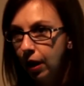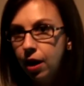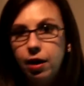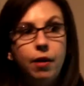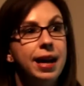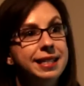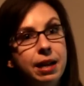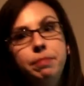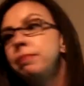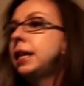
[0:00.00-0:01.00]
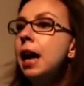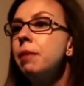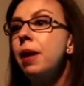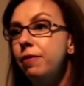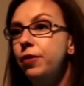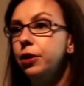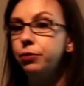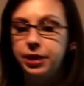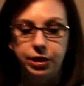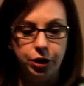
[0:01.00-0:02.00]
Now, as I began my field
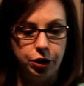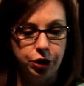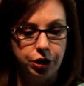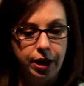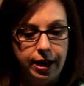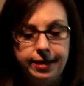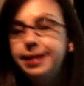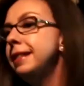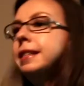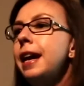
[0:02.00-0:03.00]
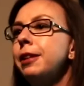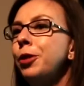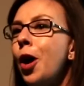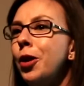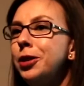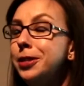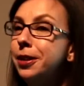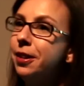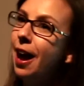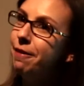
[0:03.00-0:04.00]
research, it didn't take long
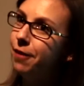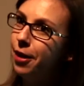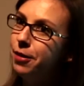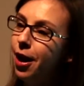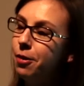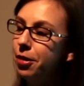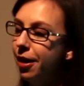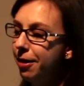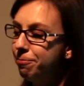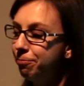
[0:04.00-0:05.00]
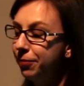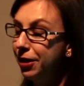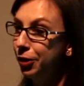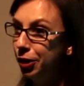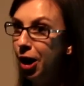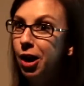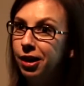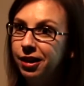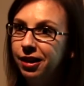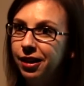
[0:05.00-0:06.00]
until I found out that in Ladakh,
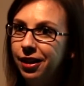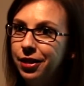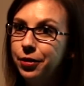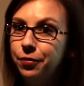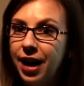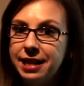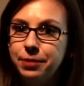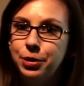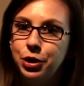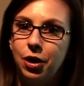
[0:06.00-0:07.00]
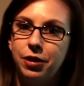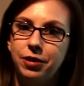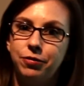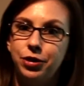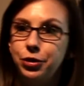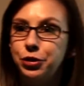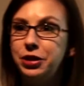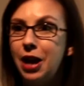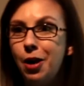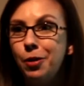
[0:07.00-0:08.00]
the vast majority of children
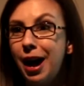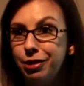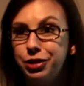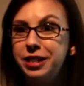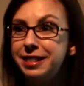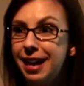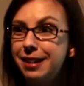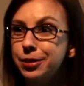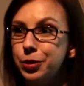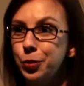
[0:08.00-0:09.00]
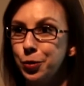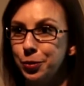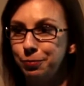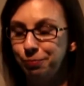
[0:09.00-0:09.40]
now actually attend school.